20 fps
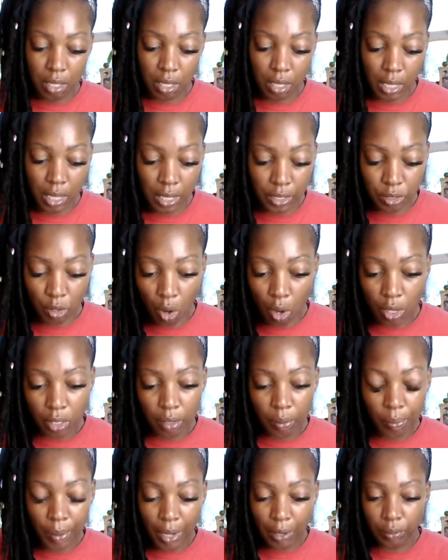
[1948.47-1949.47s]
it's all
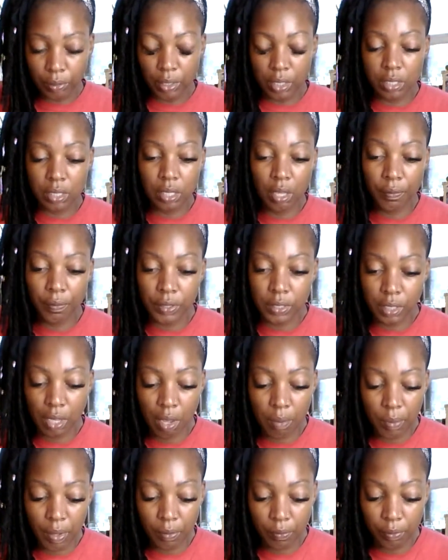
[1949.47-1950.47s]
about this stuff is
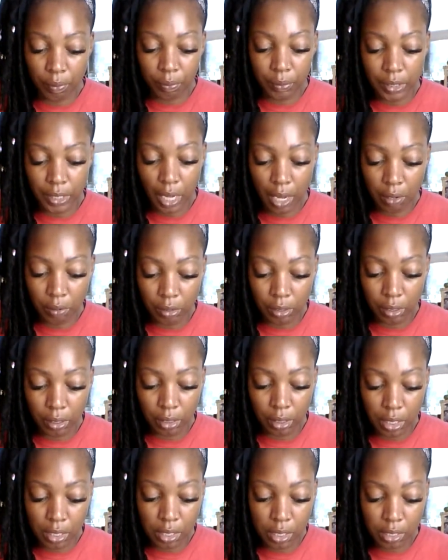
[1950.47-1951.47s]
coming from childhood.
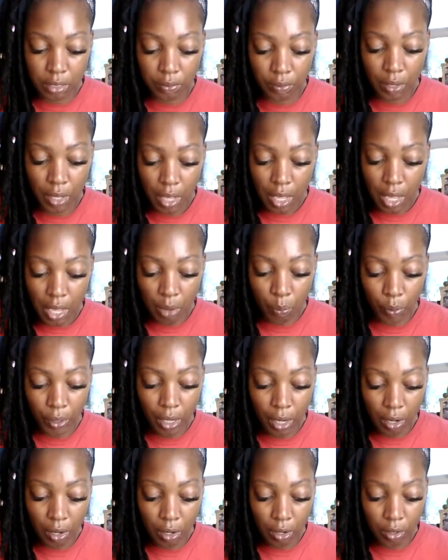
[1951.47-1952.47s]
This is and what
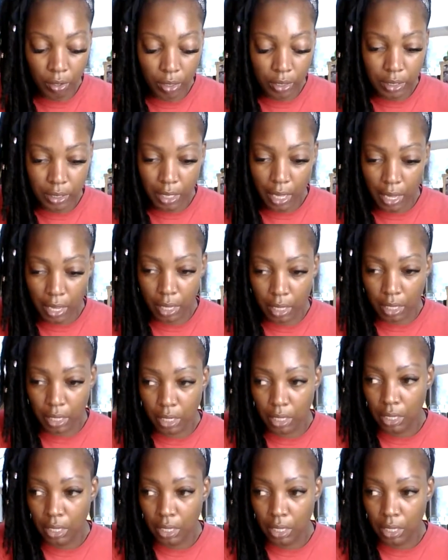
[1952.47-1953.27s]
I heard is like